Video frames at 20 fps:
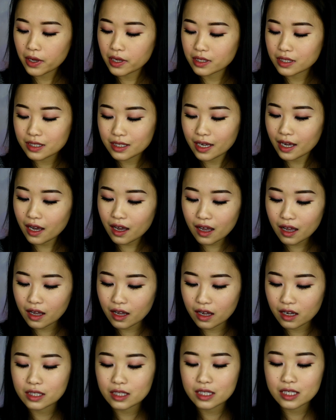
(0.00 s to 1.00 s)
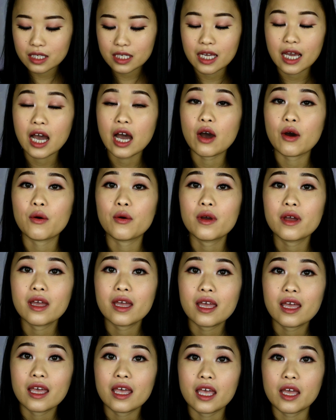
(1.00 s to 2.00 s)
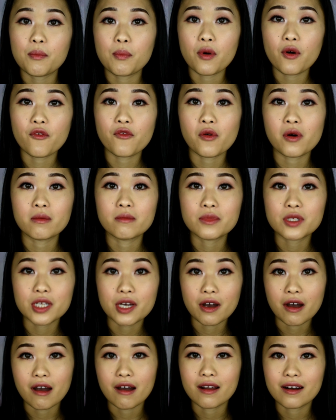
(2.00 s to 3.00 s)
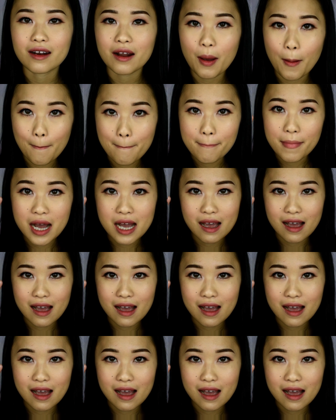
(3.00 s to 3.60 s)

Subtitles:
But yeah, let's see how it performs on my